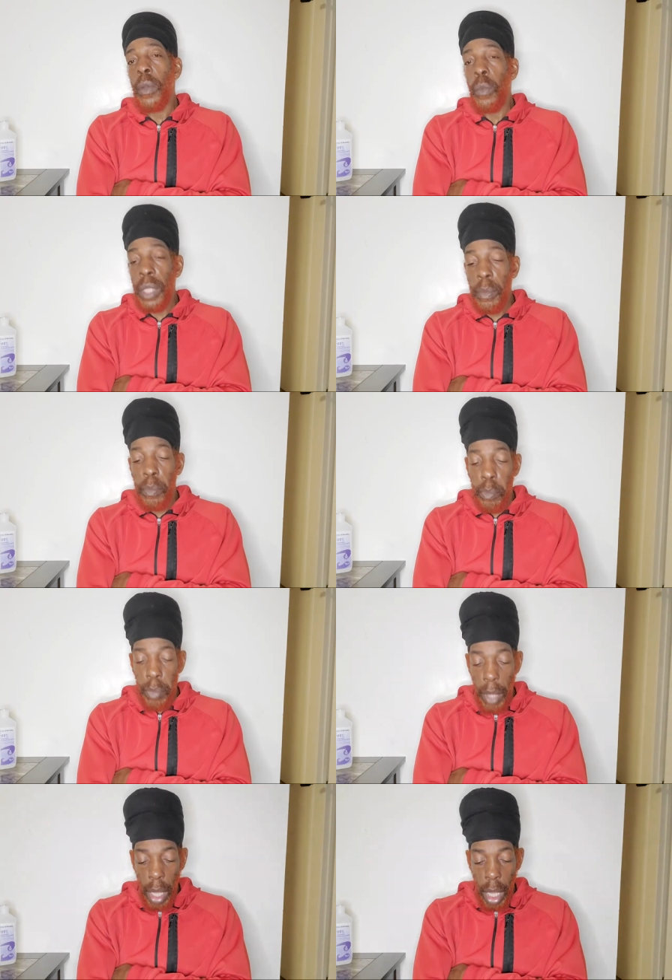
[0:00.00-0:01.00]
with
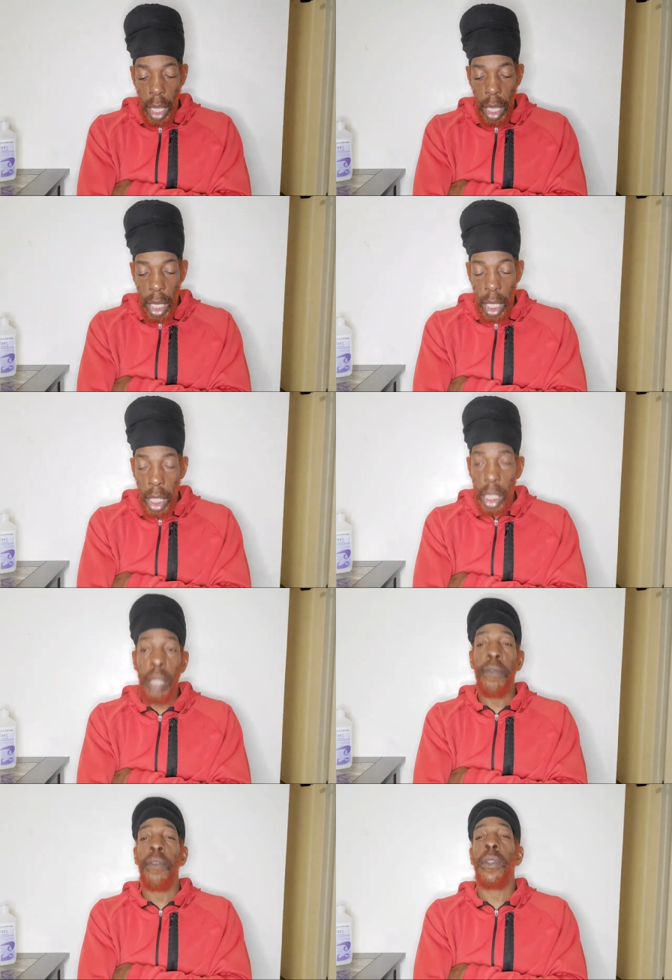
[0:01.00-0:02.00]
a
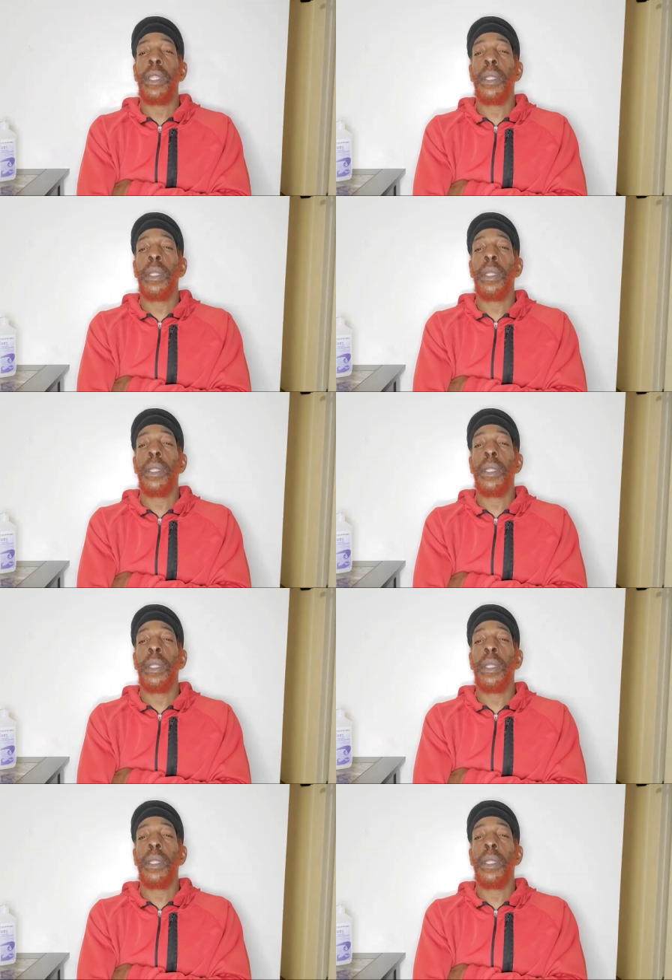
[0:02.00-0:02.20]
good foot?